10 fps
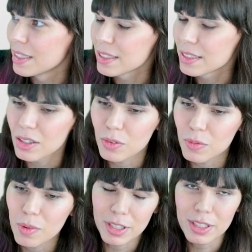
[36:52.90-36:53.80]
So
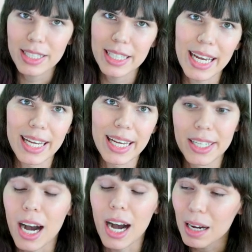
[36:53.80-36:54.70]
when we're looking at an
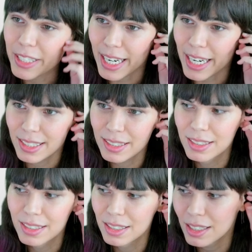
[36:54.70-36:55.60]
object
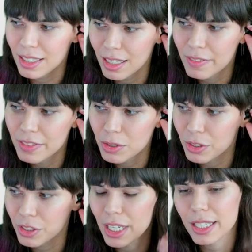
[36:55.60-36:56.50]
of the
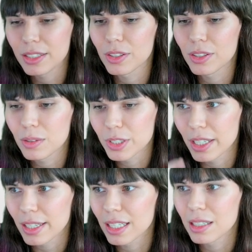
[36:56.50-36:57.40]
DualShock controller, we're
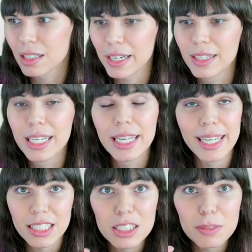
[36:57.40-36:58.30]
talking about
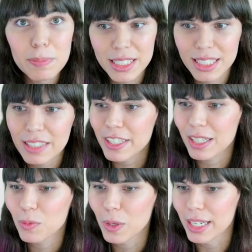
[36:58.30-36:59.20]
a
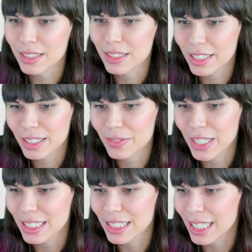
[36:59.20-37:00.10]
specific one. So this one
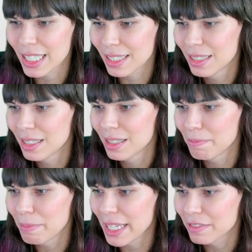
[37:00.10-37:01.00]
is like
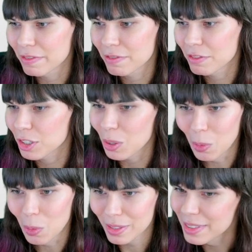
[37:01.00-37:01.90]
made of
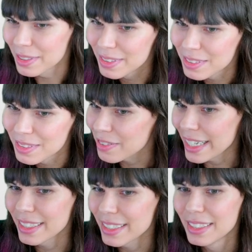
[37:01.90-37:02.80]
gold, right?